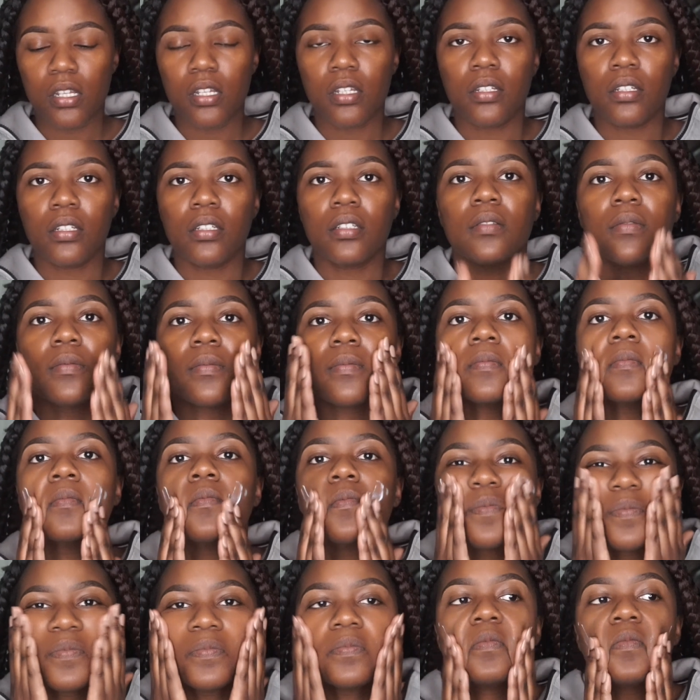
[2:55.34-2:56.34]
I have
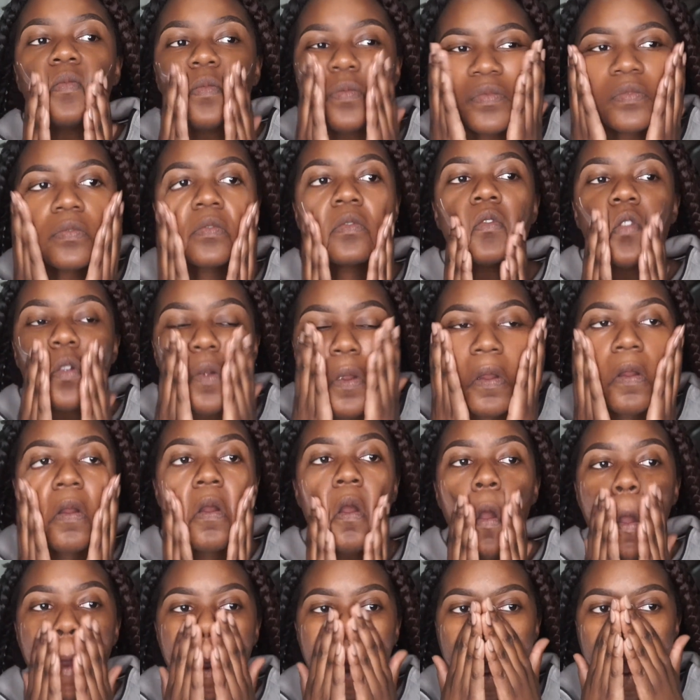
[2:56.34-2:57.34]
normal to dry skin.
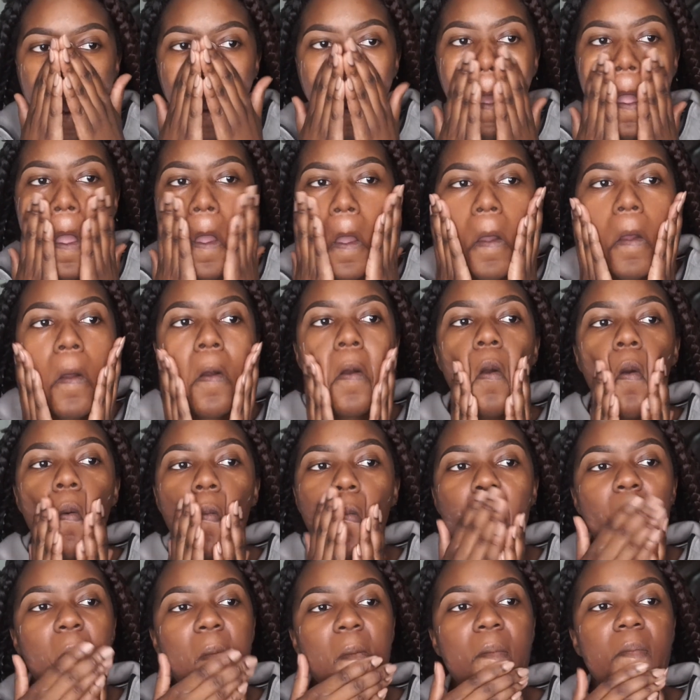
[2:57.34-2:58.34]
I used to think that my skin was
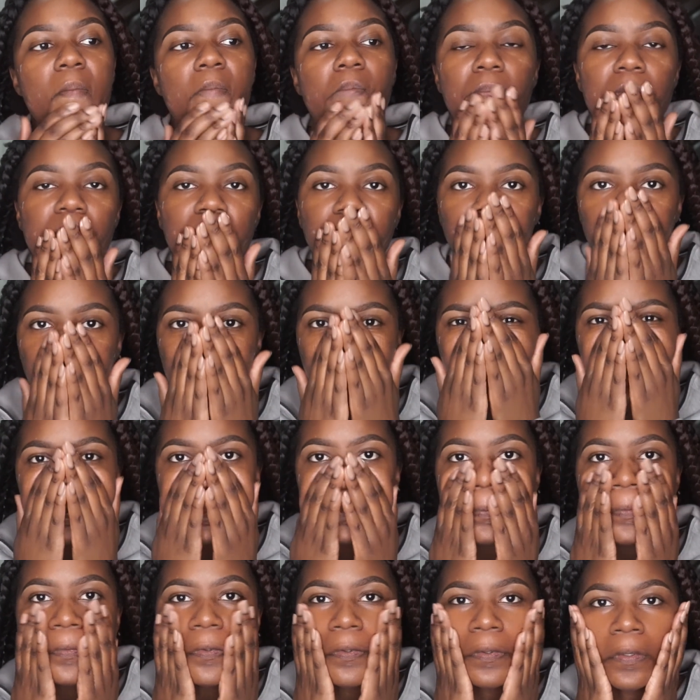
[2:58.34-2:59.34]
like dry, but I think
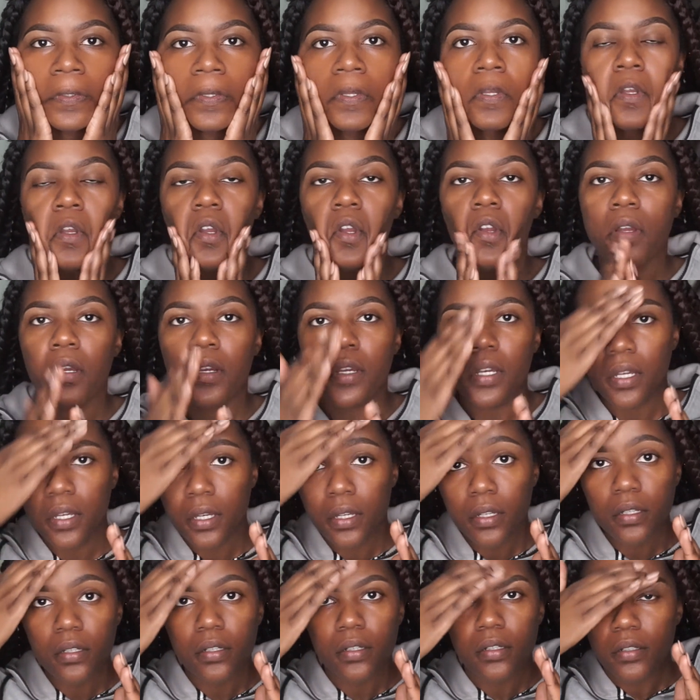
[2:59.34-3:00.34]
it's more normal
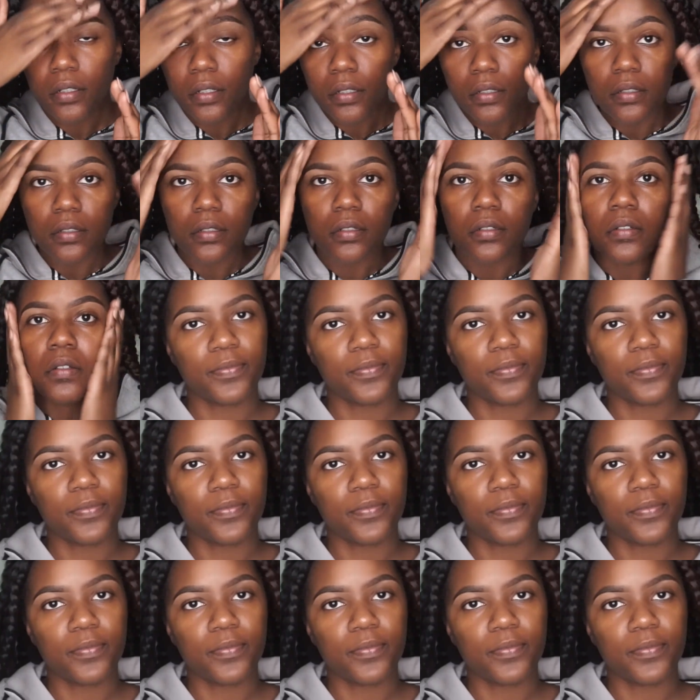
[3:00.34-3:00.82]
these days.